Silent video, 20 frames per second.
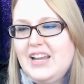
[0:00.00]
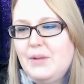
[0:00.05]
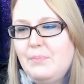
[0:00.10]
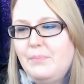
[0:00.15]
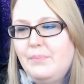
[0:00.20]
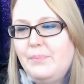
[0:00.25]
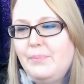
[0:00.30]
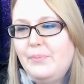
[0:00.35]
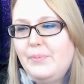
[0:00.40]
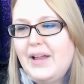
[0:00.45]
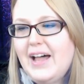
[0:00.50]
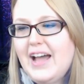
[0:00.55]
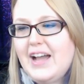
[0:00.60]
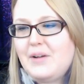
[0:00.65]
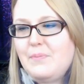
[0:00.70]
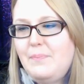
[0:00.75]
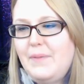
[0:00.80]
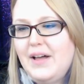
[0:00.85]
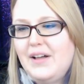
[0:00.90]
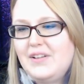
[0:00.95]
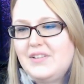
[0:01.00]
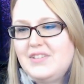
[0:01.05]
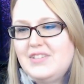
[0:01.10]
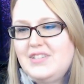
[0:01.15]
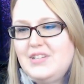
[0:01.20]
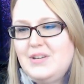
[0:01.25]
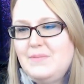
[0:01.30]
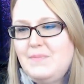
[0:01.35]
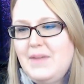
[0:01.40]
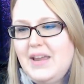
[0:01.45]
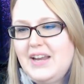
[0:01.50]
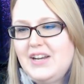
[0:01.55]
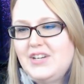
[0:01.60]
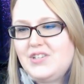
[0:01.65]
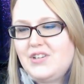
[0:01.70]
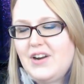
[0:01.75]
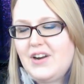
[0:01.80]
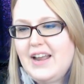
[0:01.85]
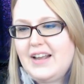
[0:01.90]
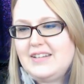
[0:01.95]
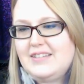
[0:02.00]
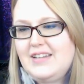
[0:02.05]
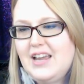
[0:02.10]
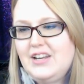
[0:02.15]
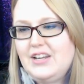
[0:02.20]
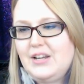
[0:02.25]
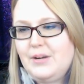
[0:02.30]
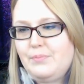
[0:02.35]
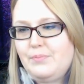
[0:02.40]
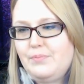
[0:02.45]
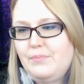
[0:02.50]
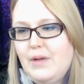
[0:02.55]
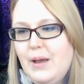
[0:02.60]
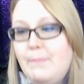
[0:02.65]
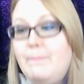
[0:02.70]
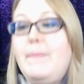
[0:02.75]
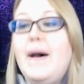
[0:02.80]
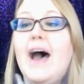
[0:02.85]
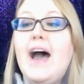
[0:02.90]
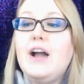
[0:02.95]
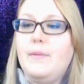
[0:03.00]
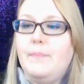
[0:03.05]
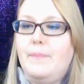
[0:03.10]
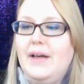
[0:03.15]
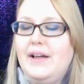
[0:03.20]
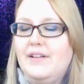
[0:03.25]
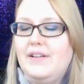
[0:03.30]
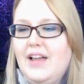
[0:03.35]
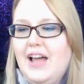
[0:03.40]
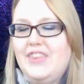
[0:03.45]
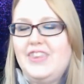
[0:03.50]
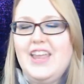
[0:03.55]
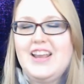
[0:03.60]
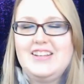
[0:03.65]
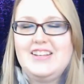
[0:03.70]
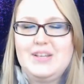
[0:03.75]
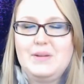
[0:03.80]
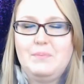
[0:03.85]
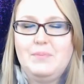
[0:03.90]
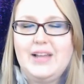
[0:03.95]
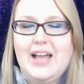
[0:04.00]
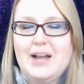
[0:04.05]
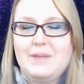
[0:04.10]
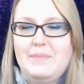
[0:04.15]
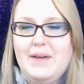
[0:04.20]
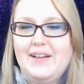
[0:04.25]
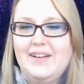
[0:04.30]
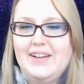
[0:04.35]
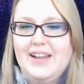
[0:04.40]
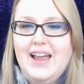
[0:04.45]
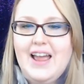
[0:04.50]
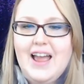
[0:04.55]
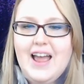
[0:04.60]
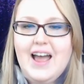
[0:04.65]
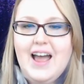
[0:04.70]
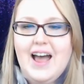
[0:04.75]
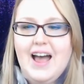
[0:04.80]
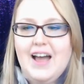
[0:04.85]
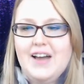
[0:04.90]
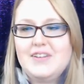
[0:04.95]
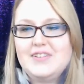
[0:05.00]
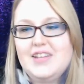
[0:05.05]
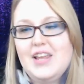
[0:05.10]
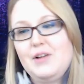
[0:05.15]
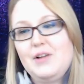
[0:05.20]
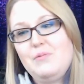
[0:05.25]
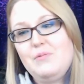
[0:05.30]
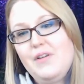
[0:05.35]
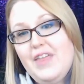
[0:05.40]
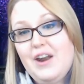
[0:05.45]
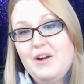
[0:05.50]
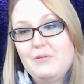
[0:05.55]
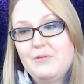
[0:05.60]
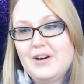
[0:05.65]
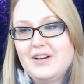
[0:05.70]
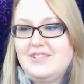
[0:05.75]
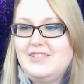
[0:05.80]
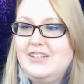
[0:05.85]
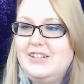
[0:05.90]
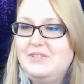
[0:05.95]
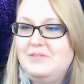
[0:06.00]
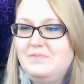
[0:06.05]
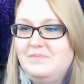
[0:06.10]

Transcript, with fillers: a black belt to make sure I can stand up. A back belt. I thought you said black belt. I was like, well, that'll work too.